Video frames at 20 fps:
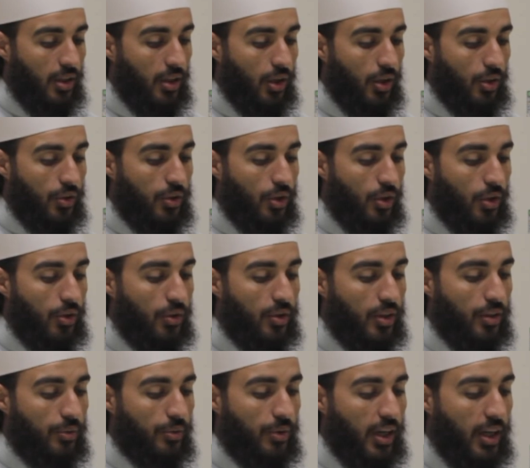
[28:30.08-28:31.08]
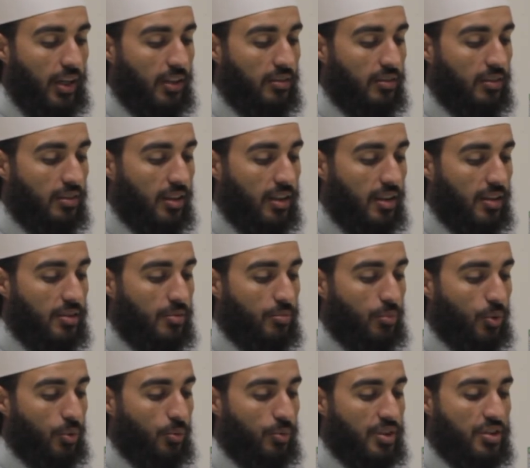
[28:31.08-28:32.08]
although their right is
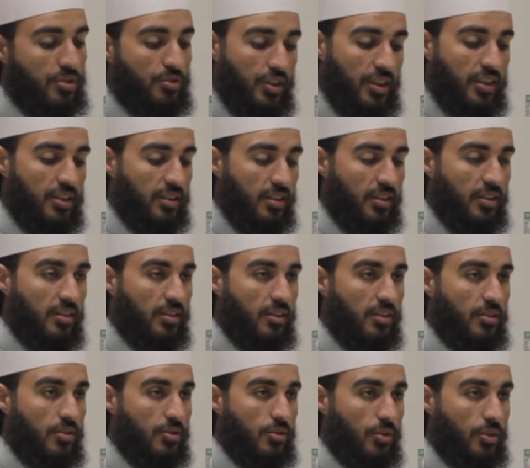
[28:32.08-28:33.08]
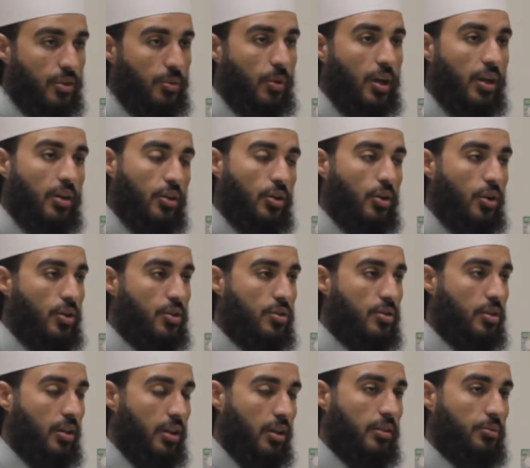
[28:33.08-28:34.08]
more restricted. So the one who
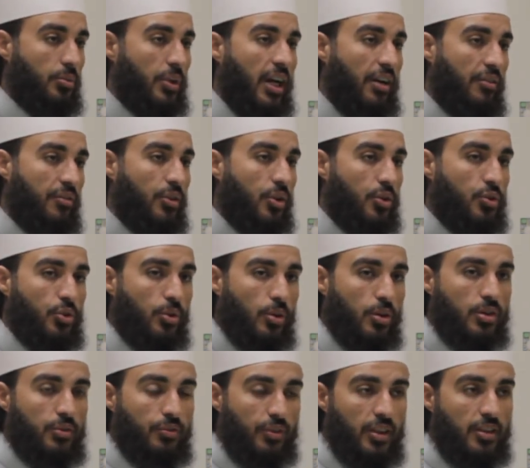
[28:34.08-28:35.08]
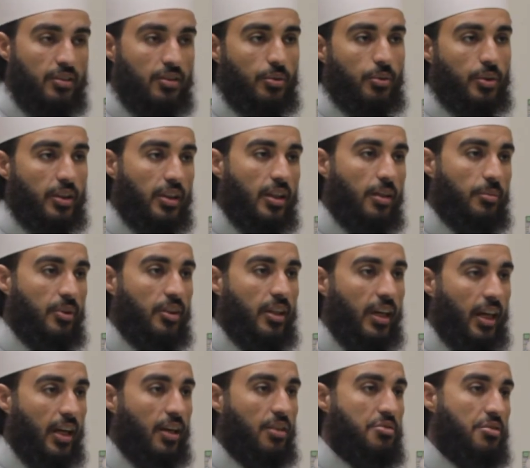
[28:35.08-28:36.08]
close, like we have those close friends that would come in the
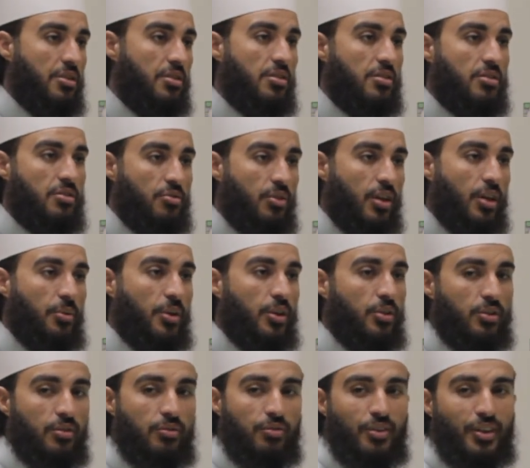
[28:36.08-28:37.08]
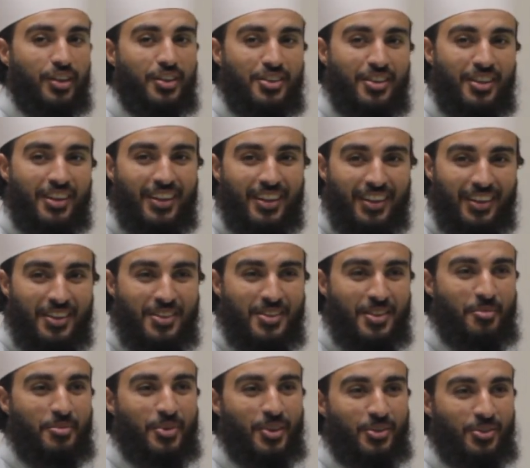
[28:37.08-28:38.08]
house and just straight away to the fridge get
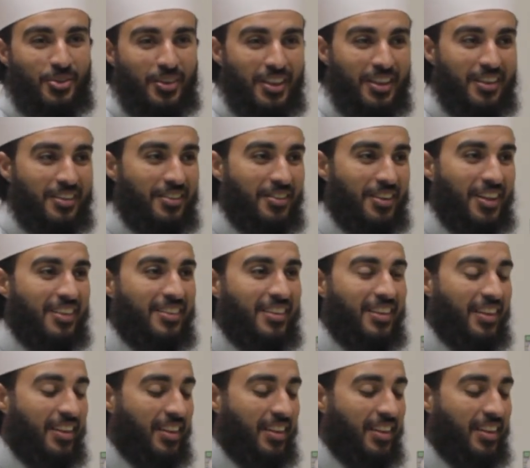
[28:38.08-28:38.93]
something to eat, right?